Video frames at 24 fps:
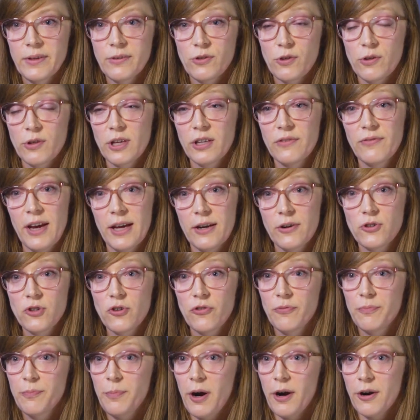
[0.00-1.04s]
So the advantage
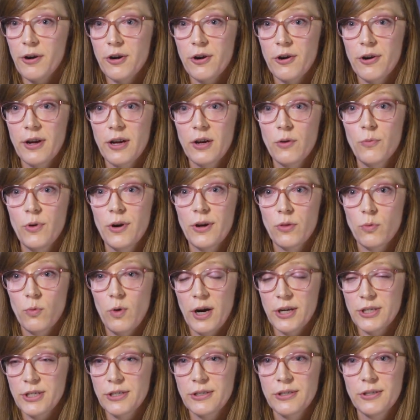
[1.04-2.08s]
of partnering with
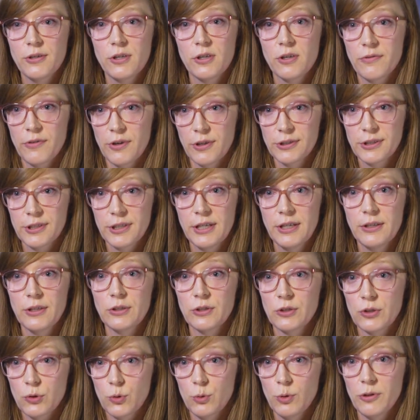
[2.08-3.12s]
Washington University
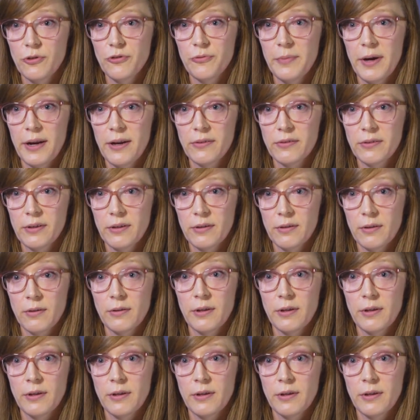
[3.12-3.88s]
and the School of Medicine,